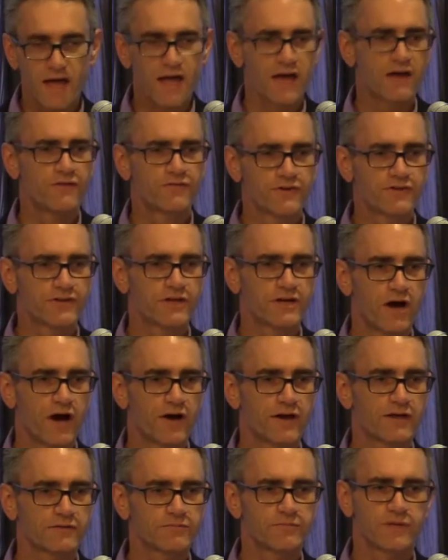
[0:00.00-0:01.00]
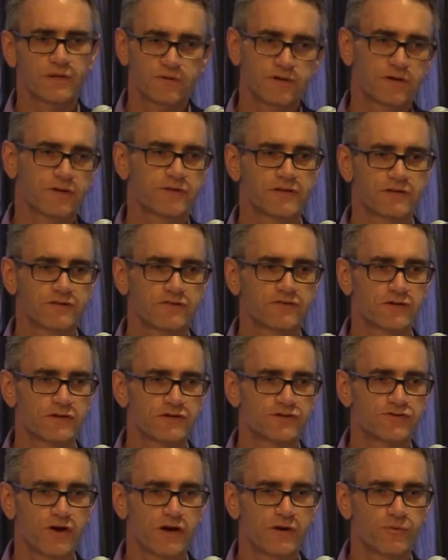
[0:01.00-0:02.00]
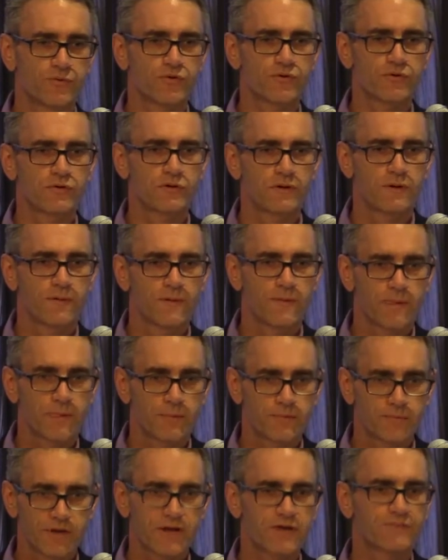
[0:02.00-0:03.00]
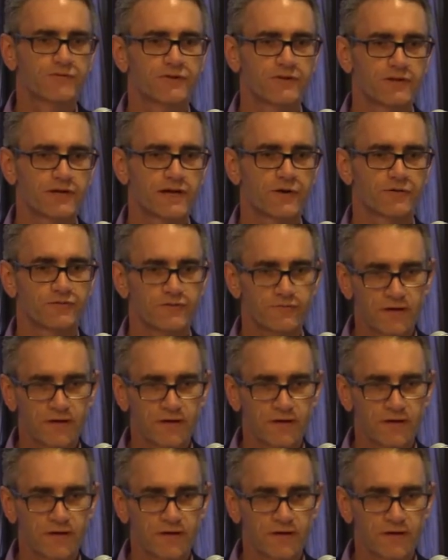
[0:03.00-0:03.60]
everything on it, maybe not the inside drywall, but everything else.